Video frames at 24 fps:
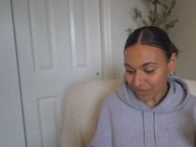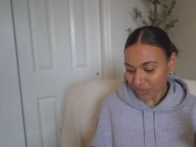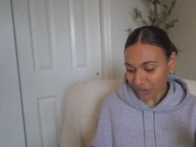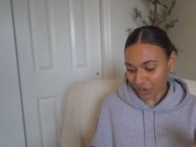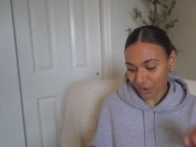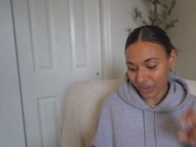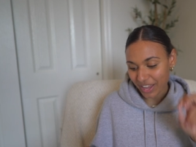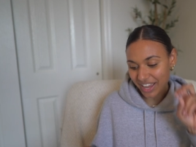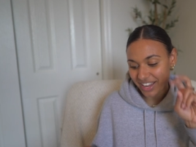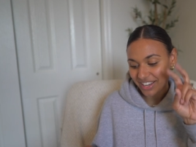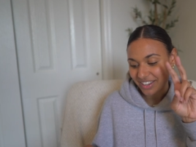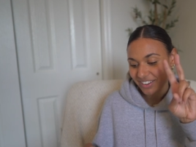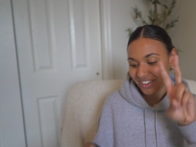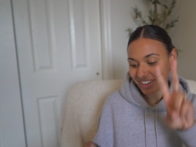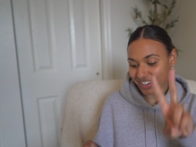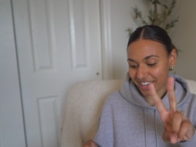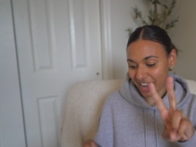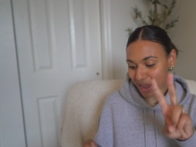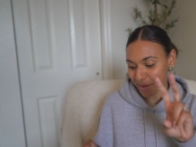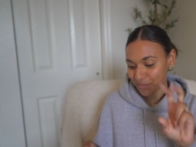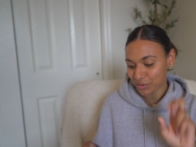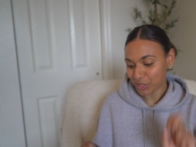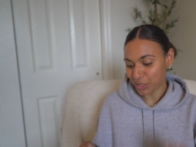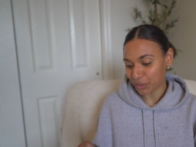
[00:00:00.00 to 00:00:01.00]
Okay,
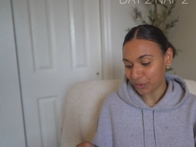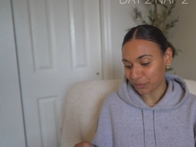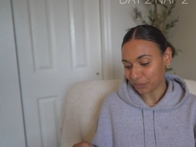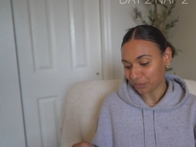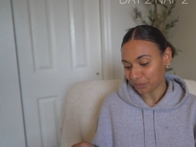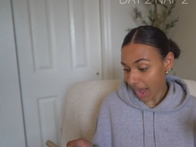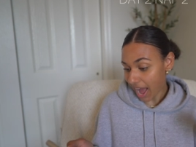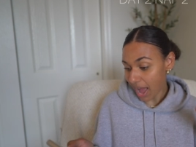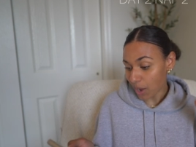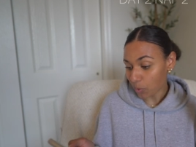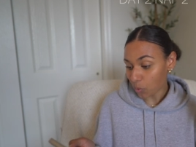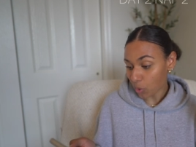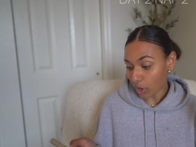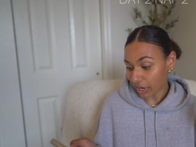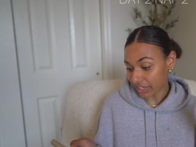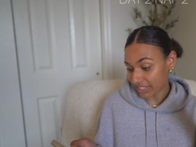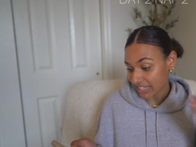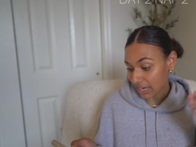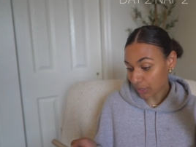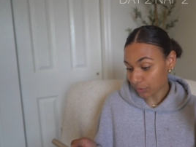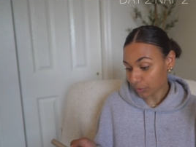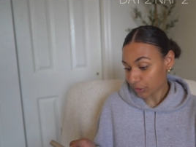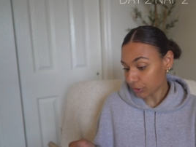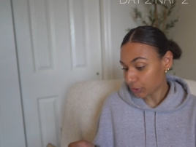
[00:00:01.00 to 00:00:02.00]
nap two. I walked
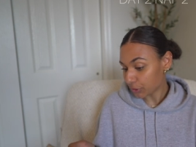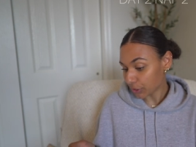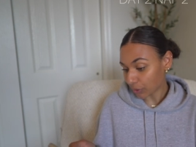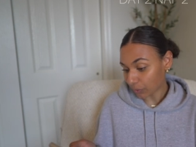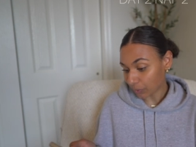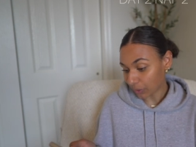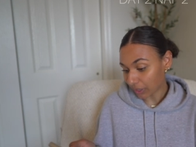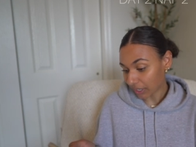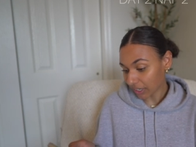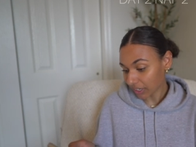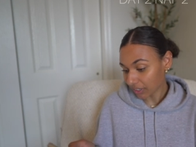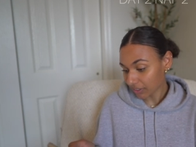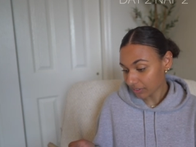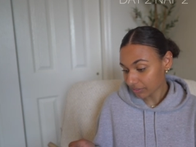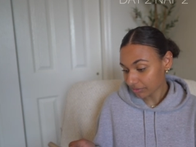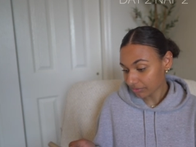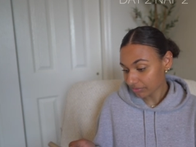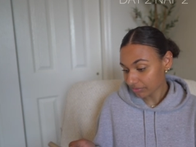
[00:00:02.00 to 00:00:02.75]
out the door